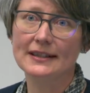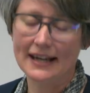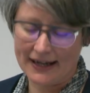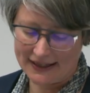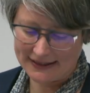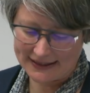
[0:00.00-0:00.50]

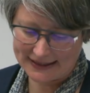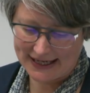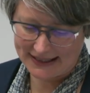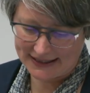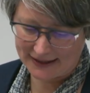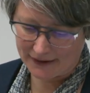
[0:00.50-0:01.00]
that
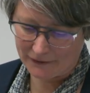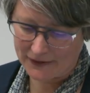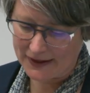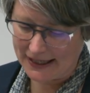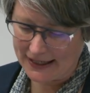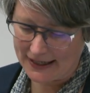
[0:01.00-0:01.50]
understanding for
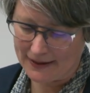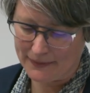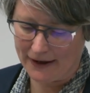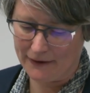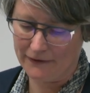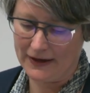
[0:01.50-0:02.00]
thinking
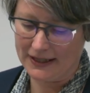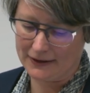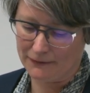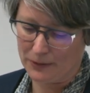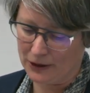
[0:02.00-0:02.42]
about effective